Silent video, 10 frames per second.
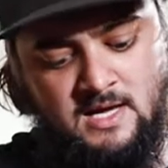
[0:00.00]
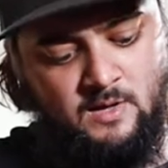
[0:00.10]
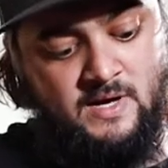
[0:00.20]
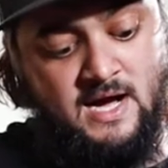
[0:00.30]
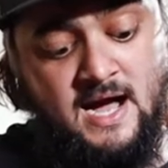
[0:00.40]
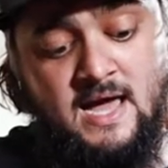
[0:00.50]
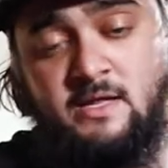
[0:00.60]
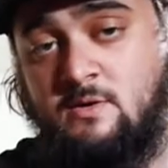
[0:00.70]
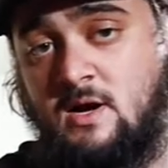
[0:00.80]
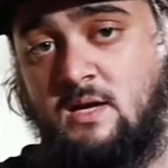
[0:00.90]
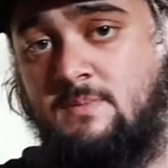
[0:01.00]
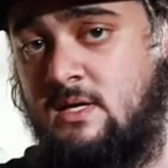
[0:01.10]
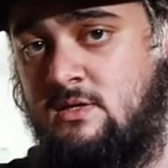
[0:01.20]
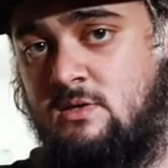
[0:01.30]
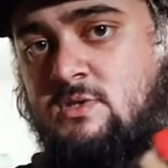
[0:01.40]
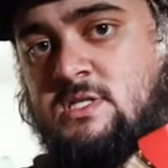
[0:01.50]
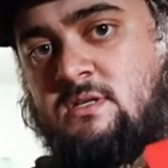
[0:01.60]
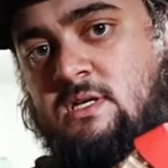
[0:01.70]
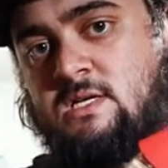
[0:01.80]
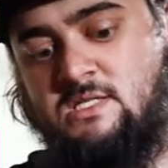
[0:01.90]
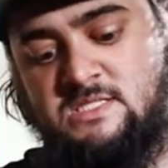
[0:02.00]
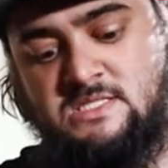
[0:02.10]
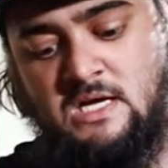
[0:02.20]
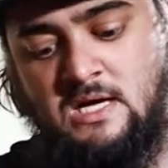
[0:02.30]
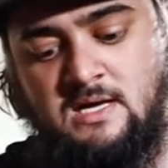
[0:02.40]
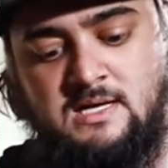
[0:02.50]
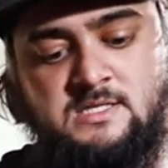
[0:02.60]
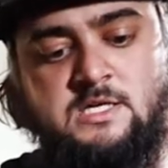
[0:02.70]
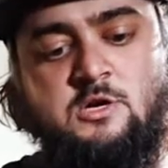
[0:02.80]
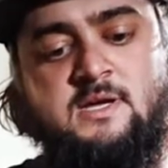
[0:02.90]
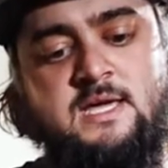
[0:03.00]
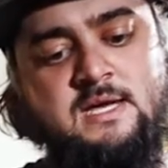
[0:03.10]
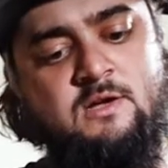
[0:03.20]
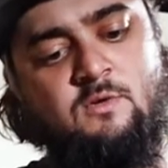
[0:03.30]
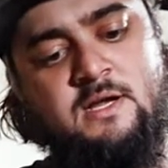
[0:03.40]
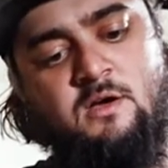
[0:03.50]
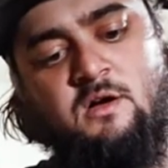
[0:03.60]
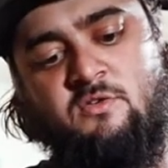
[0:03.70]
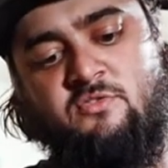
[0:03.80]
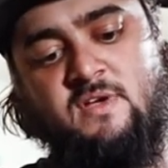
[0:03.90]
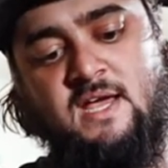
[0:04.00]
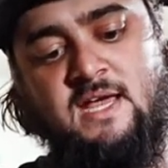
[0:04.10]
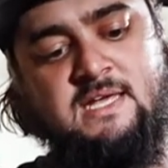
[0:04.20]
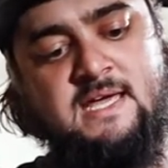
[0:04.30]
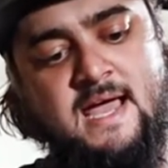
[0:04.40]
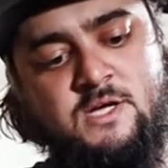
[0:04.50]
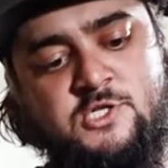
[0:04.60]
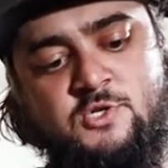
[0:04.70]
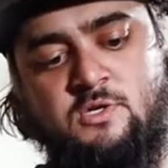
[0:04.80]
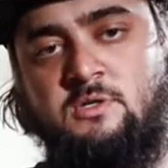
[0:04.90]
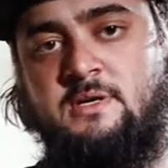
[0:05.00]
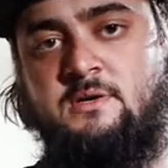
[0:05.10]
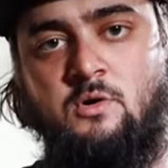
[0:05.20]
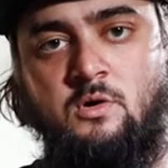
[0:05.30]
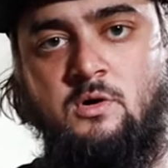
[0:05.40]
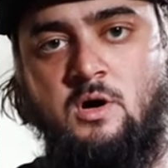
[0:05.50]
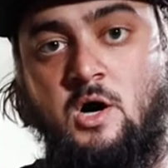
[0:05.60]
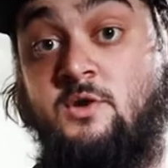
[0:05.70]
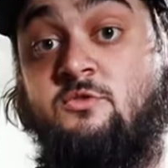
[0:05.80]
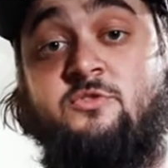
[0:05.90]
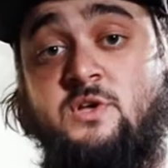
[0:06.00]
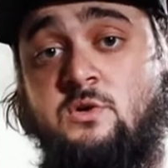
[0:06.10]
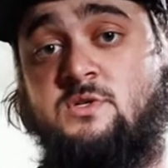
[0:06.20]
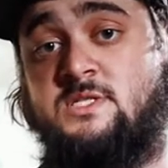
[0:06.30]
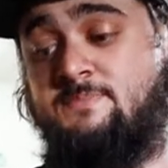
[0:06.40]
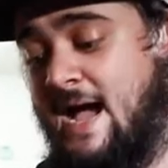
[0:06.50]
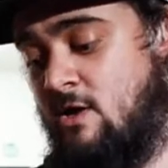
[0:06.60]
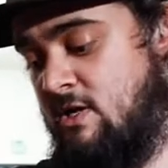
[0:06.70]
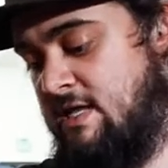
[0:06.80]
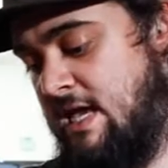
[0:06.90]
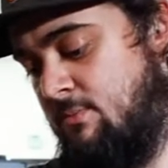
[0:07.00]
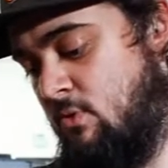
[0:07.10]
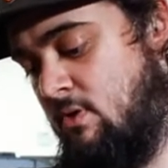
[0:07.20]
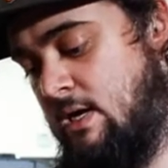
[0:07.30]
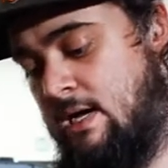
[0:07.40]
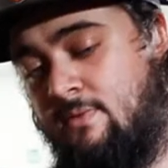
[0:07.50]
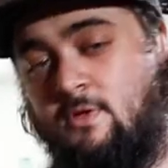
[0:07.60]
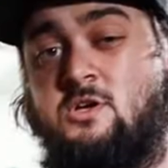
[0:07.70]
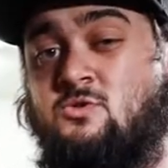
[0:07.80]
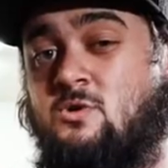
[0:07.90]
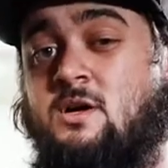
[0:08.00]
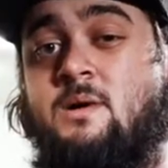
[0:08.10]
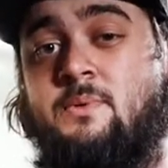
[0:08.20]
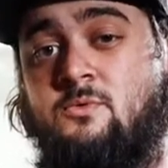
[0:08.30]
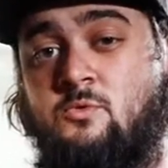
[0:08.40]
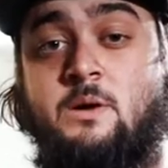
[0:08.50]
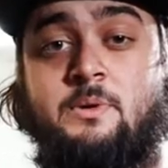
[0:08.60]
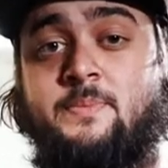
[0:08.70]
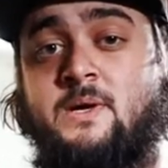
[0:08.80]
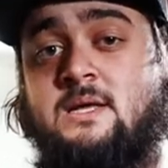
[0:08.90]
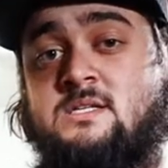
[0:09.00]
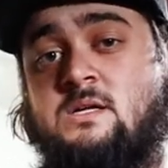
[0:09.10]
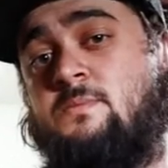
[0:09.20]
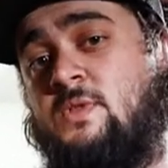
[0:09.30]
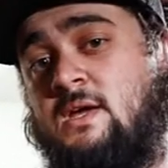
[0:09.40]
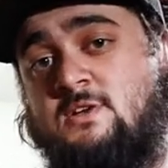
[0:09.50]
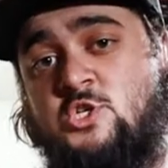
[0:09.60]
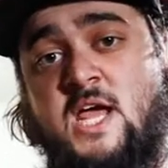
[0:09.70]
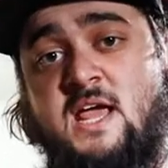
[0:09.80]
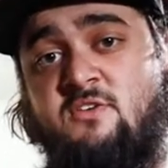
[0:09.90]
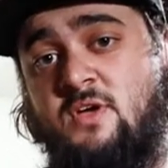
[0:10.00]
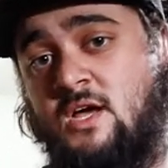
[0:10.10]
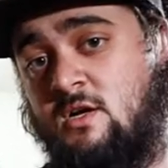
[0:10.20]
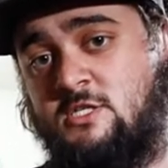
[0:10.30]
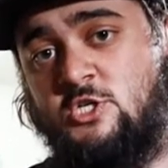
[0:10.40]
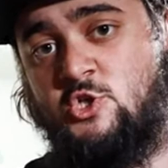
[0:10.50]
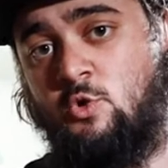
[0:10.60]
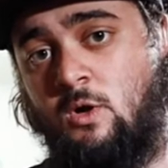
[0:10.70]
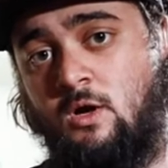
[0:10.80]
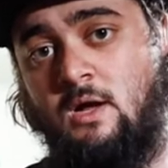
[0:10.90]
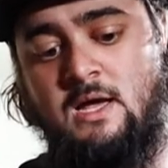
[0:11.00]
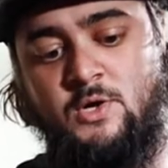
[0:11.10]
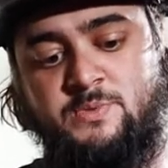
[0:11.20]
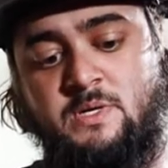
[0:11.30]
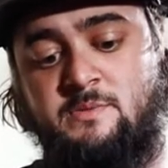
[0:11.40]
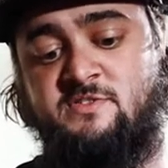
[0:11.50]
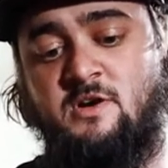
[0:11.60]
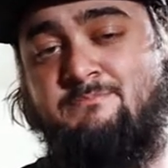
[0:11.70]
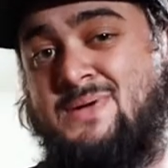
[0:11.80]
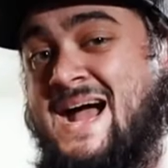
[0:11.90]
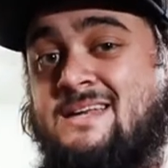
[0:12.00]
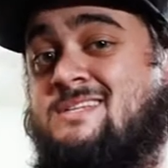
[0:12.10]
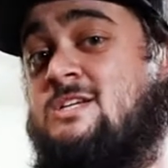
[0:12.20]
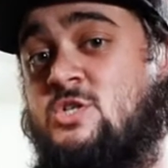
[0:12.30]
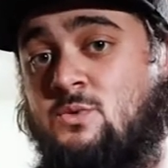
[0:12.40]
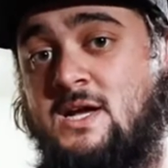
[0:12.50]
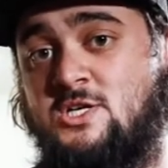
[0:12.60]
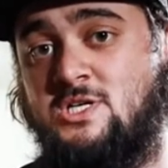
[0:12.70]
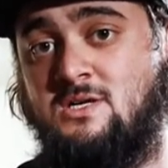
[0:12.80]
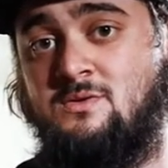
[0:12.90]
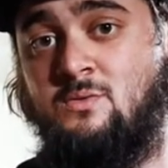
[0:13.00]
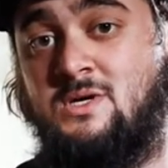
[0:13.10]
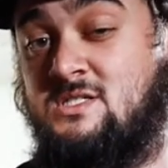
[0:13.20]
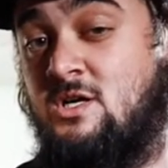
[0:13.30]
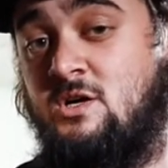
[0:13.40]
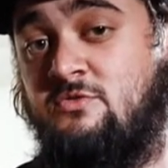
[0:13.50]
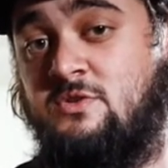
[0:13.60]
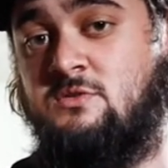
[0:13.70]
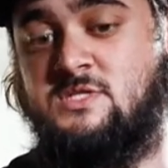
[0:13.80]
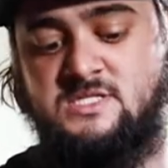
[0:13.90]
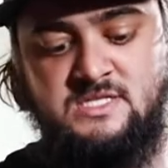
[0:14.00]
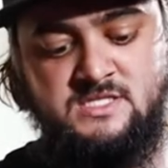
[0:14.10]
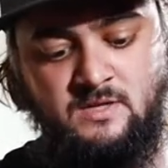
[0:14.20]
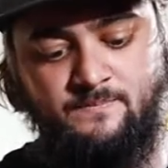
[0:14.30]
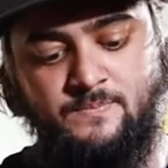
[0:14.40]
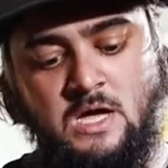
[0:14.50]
and we highly recommend using these, is you're getting rid of any extra little unfused battery cable that could rub up against something, chafe, and cause a short, which becomes a very bad situation when it's an unfused system.